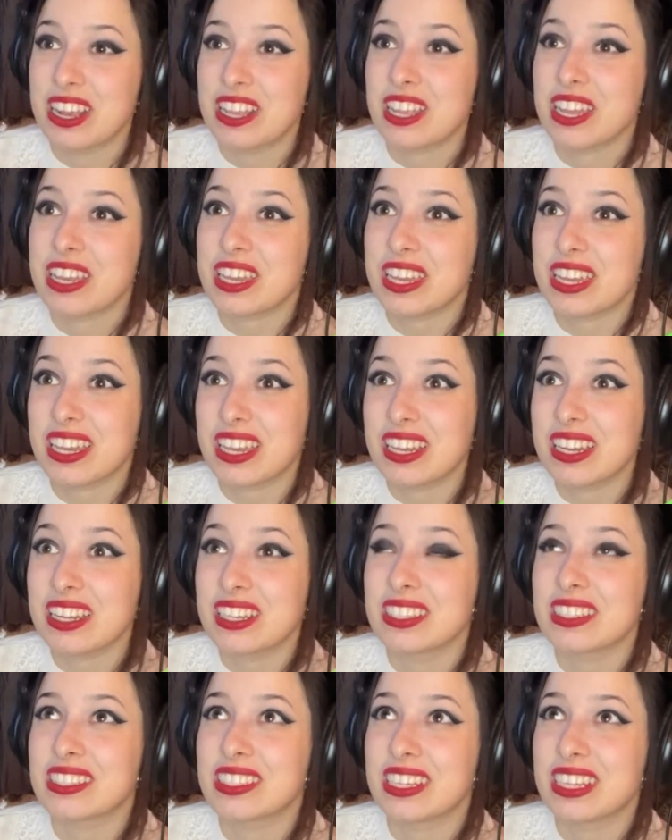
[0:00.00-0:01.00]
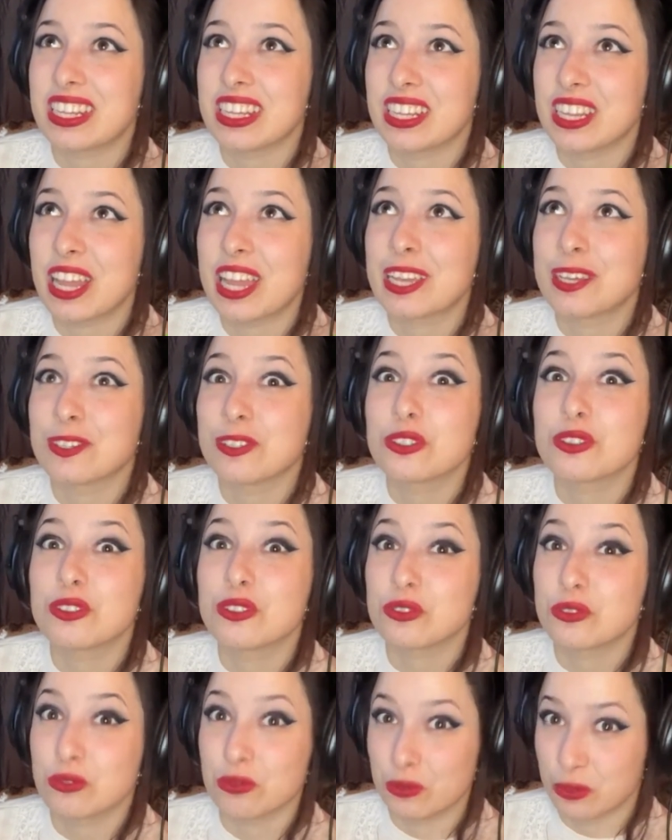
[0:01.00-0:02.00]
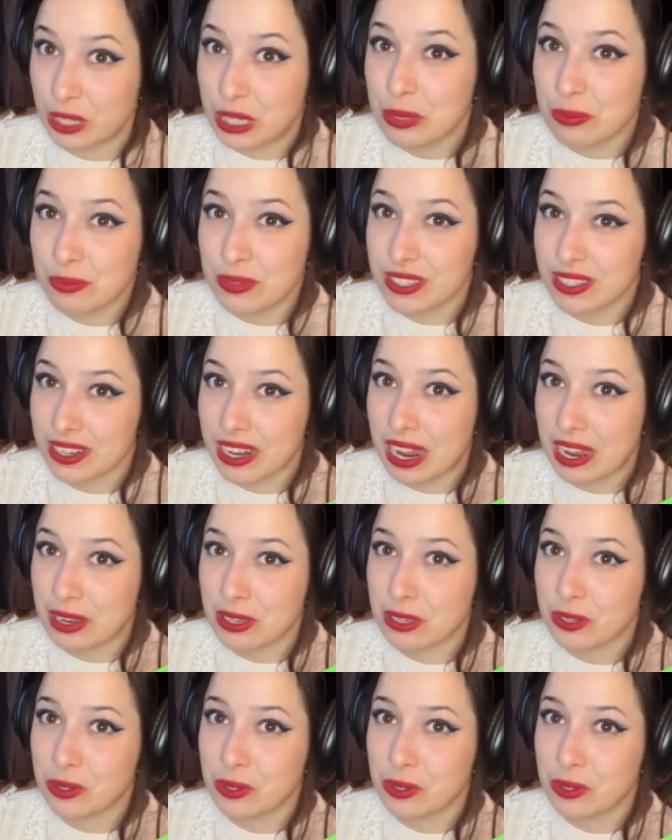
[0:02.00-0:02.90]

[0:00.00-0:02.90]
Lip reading: Like it like screams it at